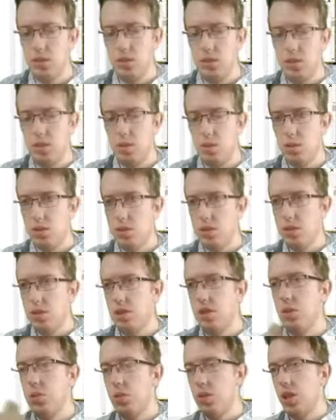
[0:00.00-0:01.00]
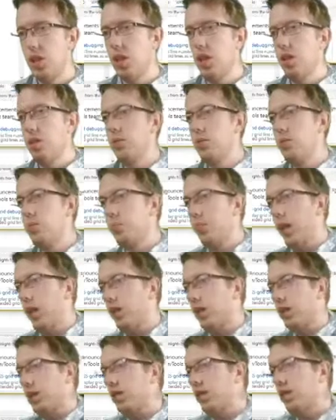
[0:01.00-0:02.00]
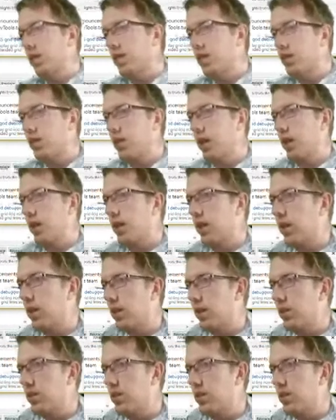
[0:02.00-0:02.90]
So let's just see what that background looks like.